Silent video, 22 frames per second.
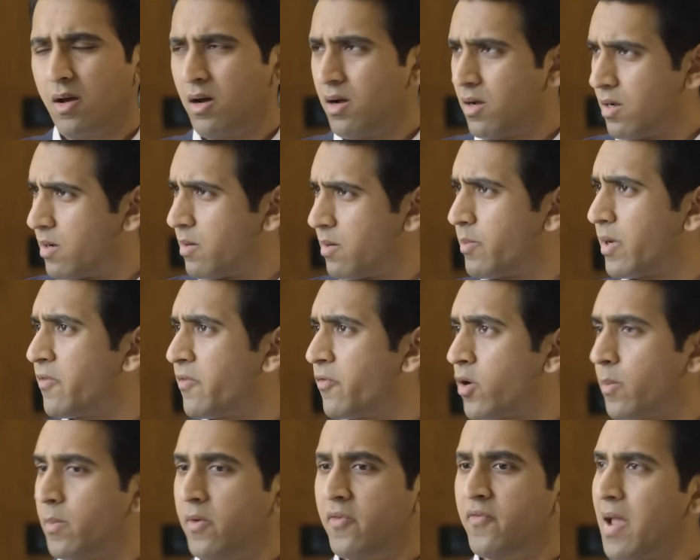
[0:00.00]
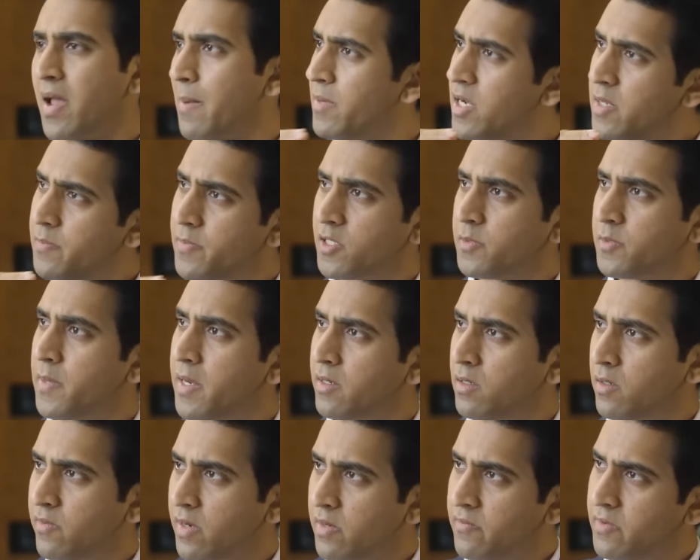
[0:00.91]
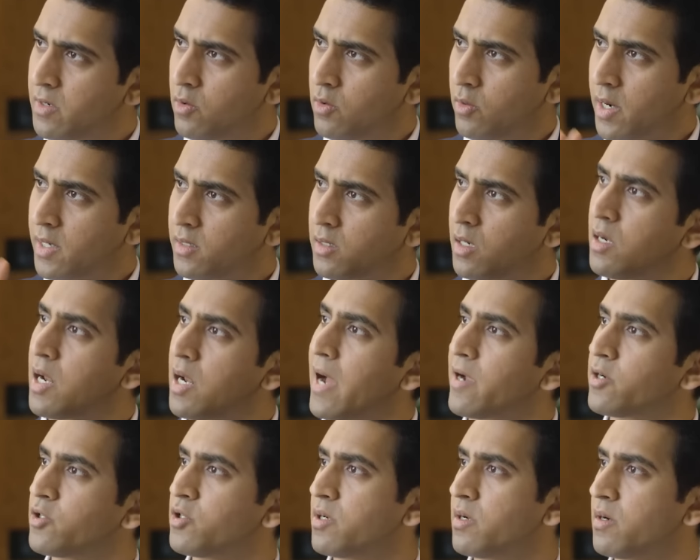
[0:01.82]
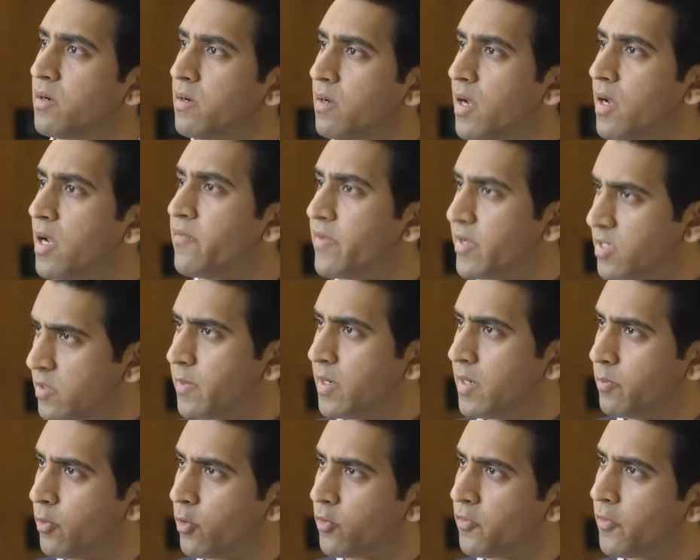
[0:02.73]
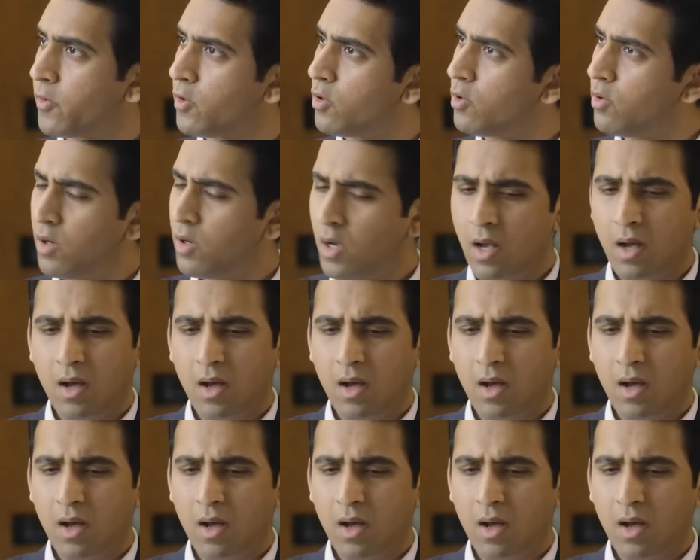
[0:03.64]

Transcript: But from a family perspective, when we look at a larger investment portfolio,